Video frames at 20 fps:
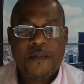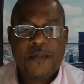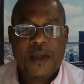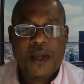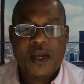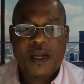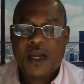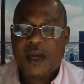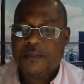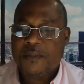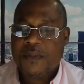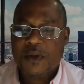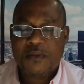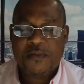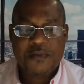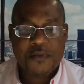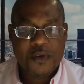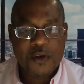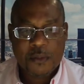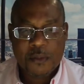And I'm
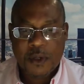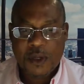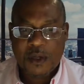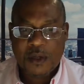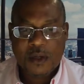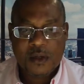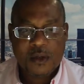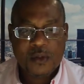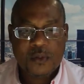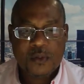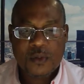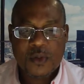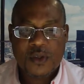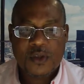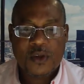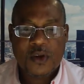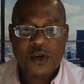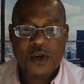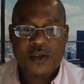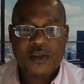confirming
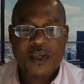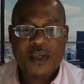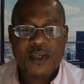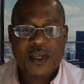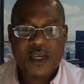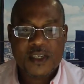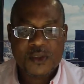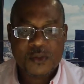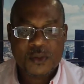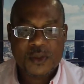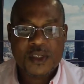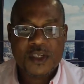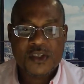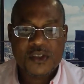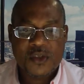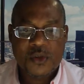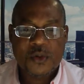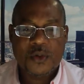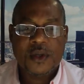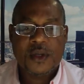with God that that's what he's
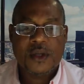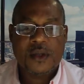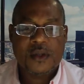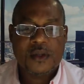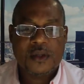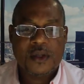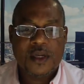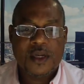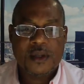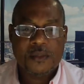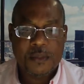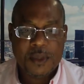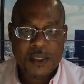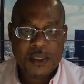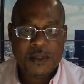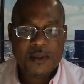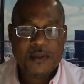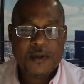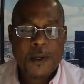doing in me.